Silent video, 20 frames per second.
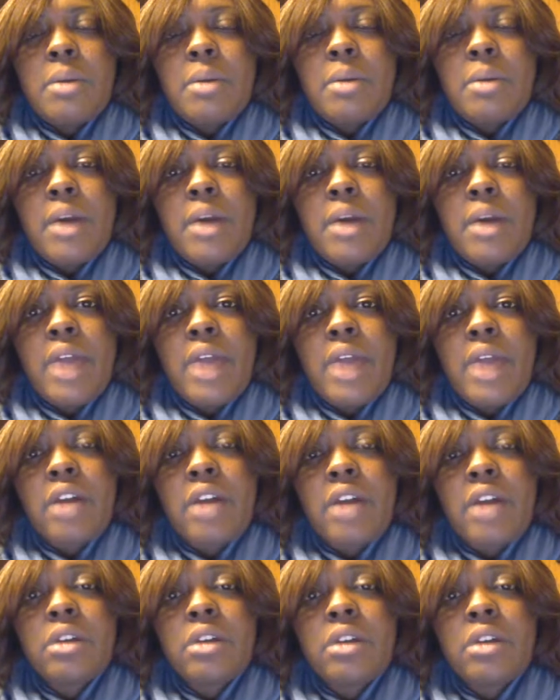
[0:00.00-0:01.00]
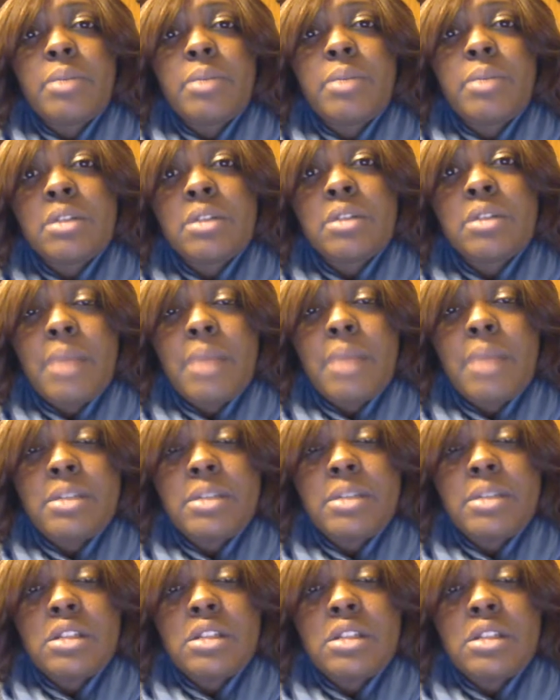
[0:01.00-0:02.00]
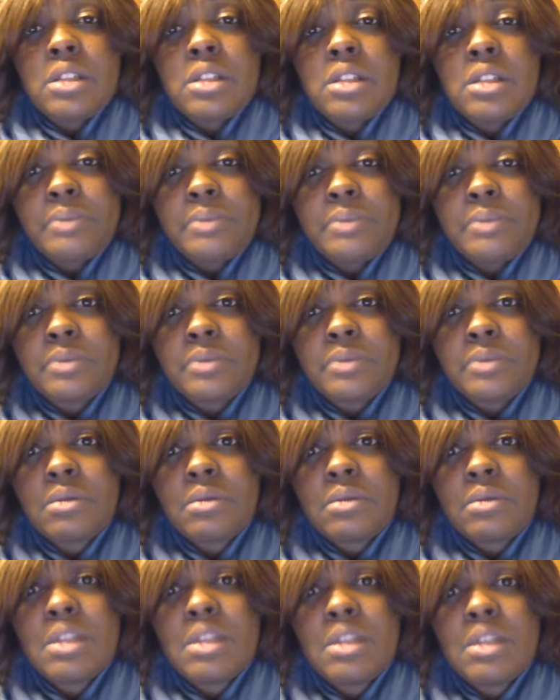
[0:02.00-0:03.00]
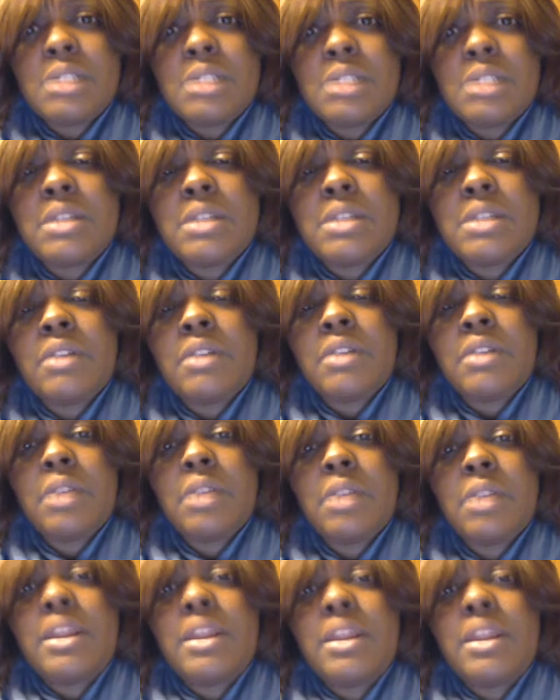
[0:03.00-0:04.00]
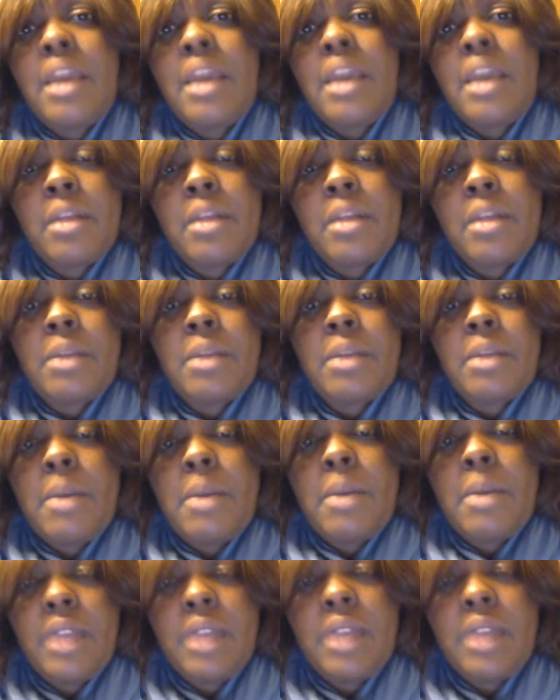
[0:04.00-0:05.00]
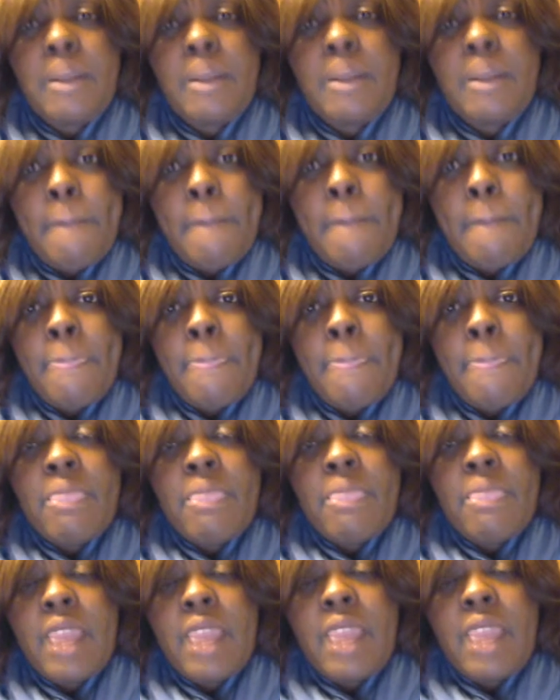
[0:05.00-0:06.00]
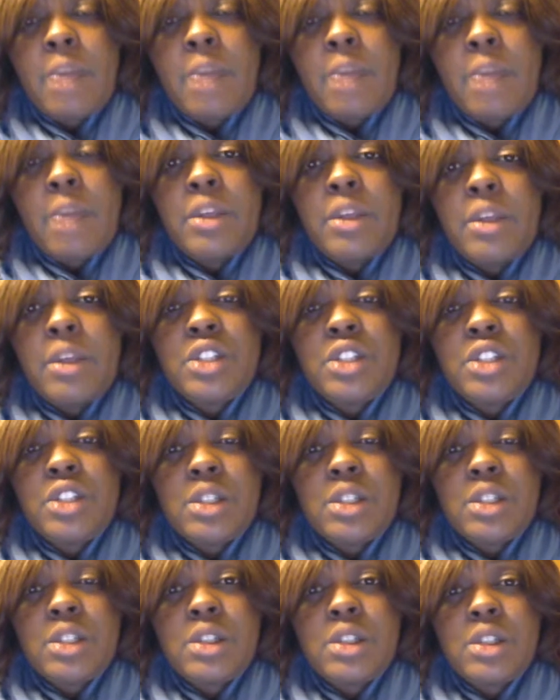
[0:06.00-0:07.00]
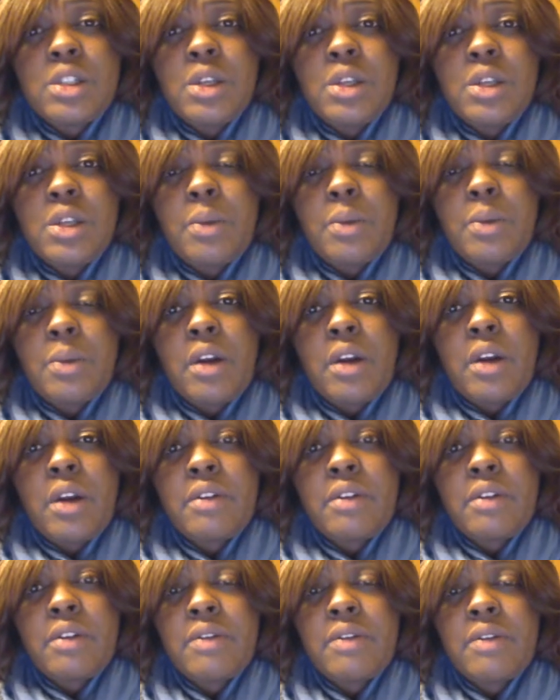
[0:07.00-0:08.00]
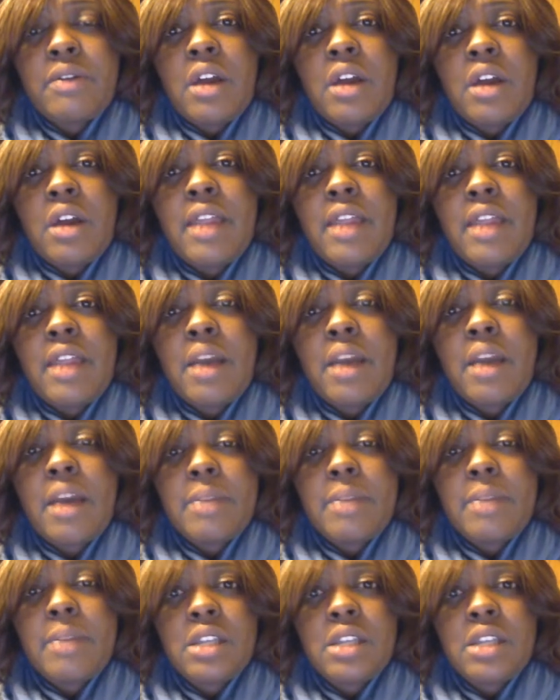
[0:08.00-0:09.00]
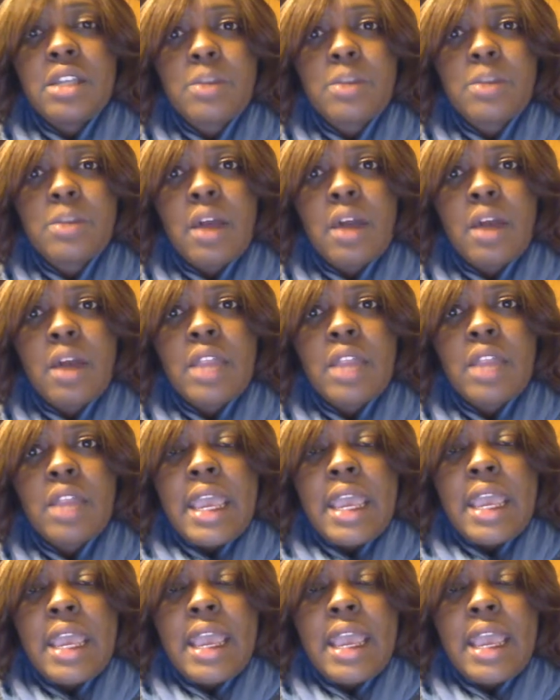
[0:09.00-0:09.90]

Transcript: um, about how to build my business specifically with the MLM company that I'm with. She's also part of uh, that company as well.